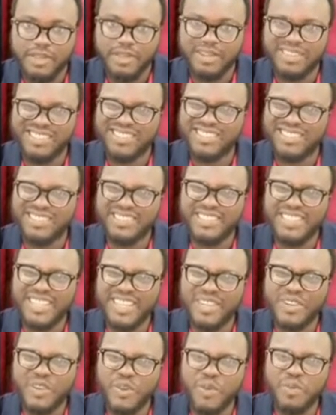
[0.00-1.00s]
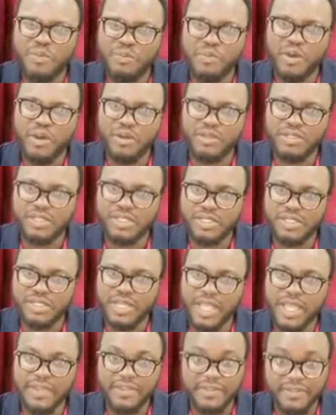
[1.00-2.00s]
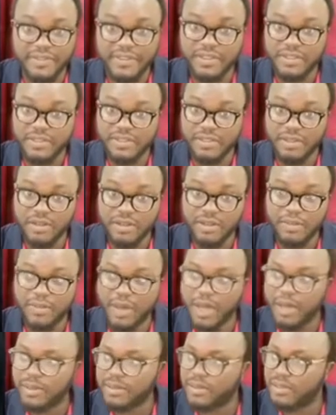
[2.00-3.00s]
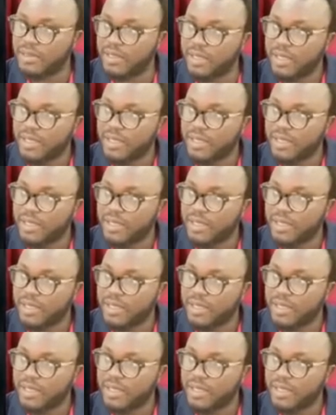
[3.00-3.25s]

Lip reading: not much anything to talk about.